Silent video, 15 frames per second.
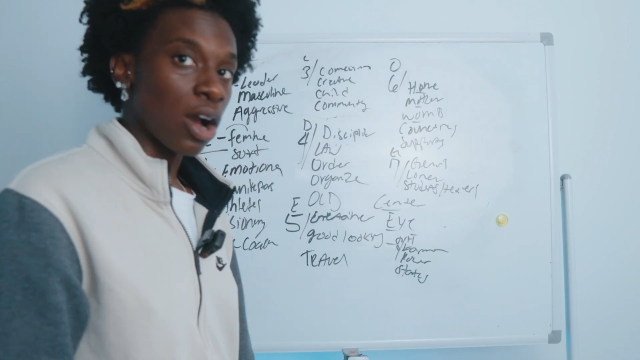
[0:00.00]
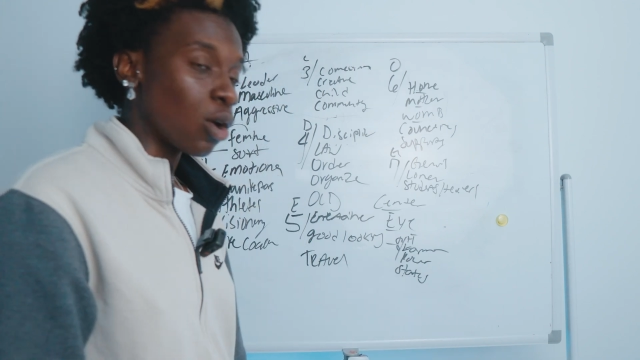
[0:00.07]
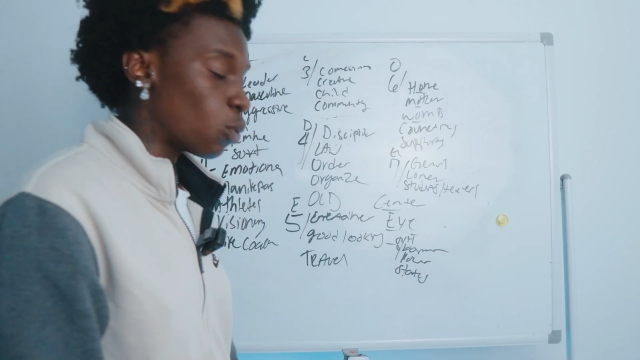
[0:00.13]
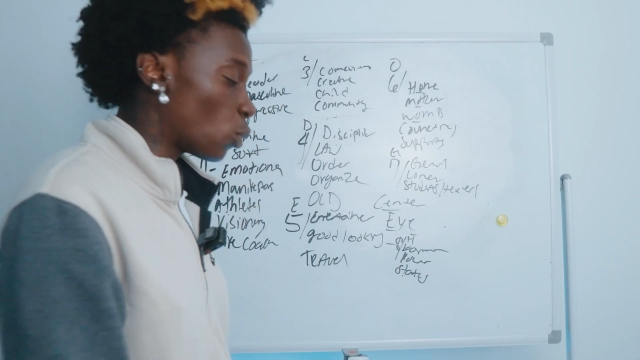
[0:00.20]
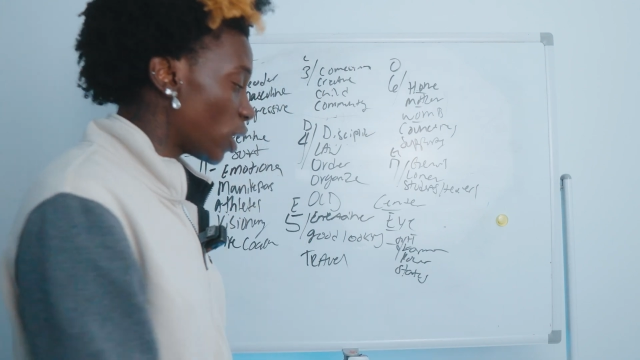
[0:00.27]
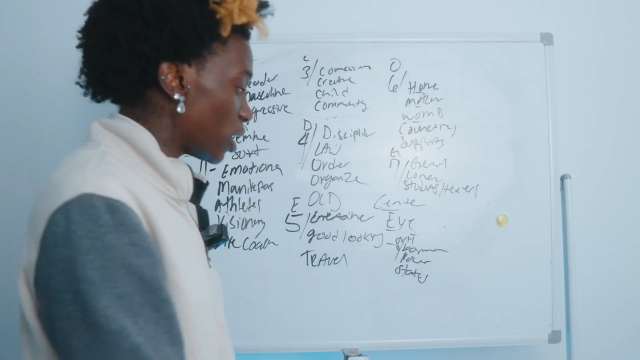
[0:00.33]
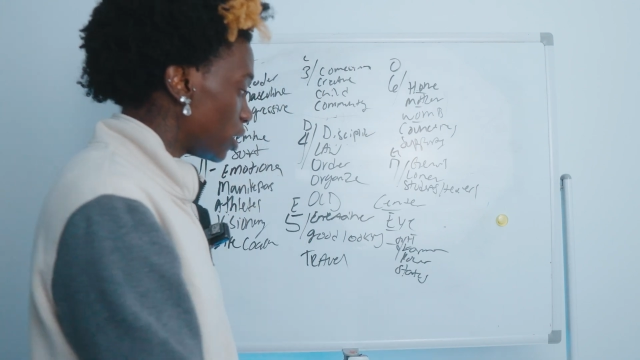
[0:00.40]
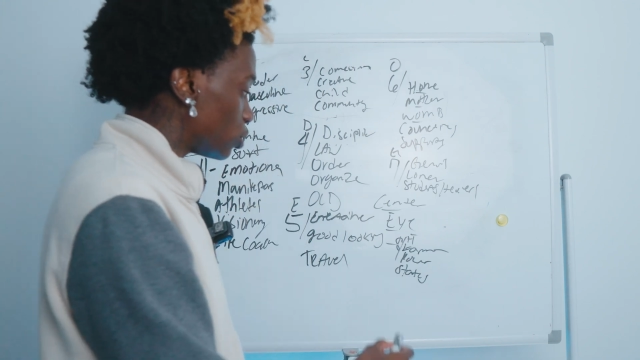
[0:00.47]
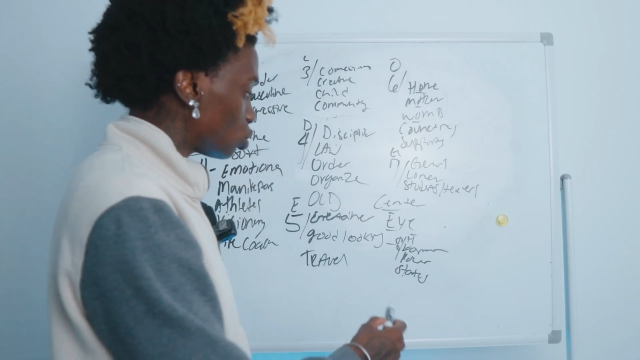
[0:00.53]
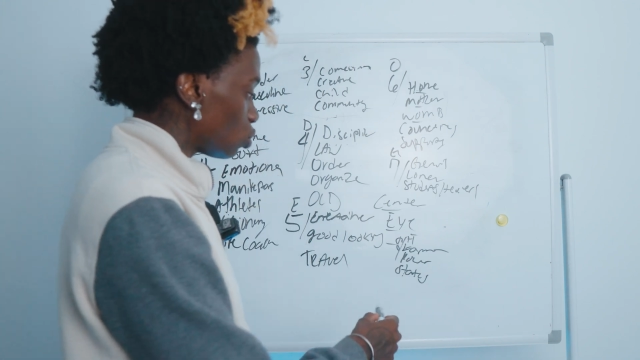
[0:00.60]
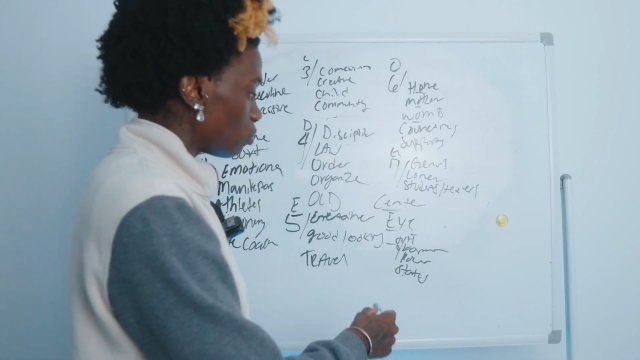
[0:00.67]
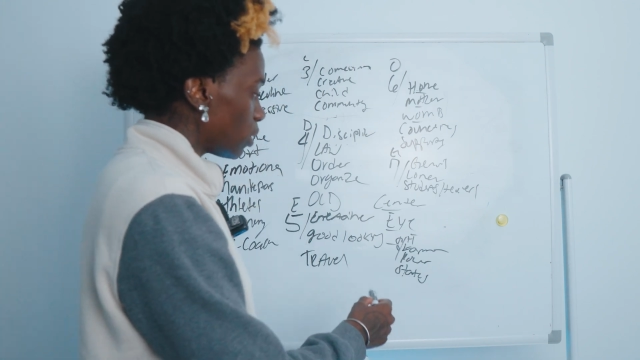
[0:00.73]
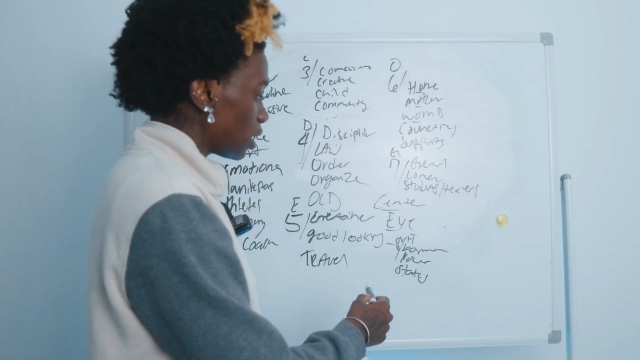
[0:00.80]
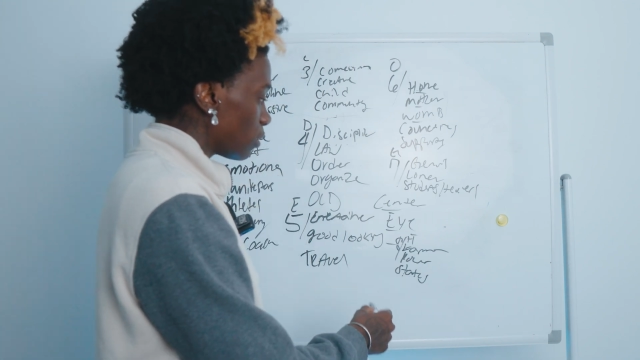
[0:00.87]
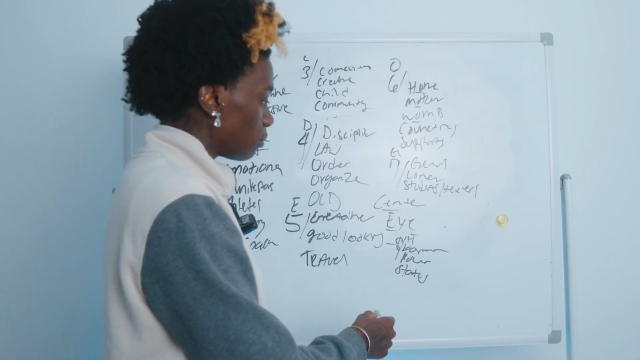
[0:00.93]
out ways
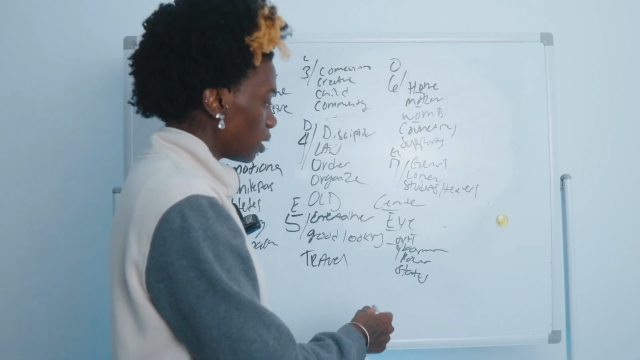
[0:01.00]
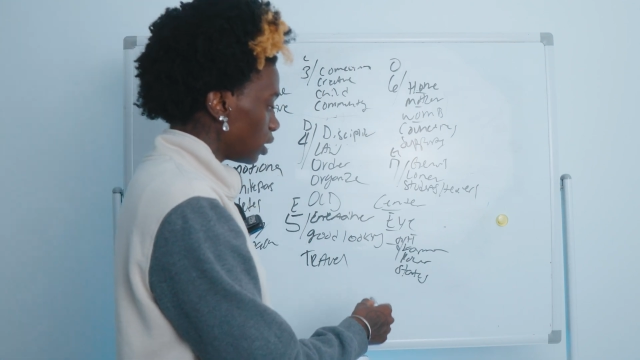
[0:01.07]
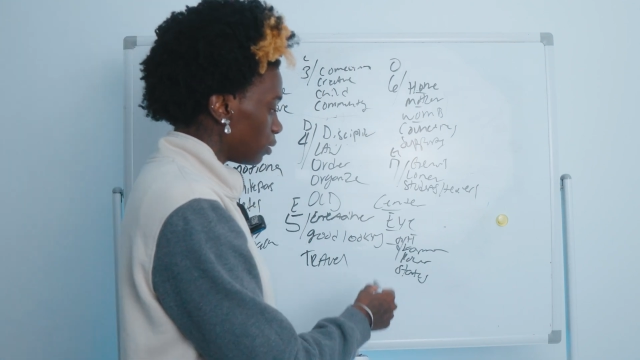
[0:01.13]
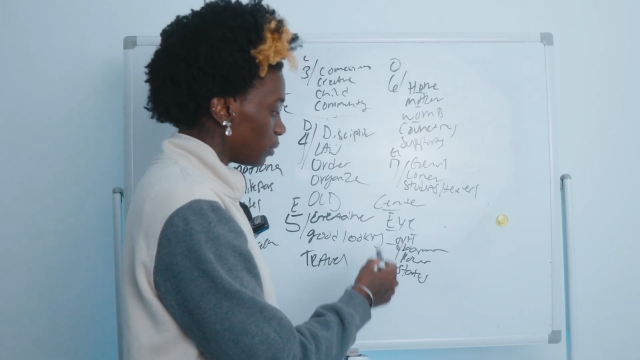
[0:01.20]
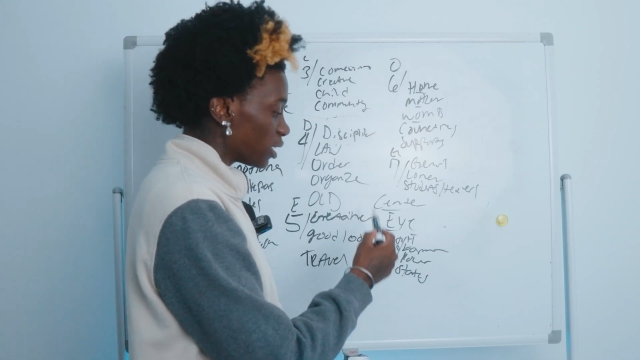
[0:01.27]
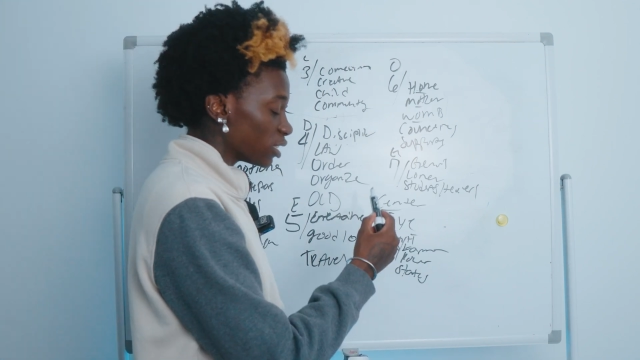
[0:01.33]
to make money,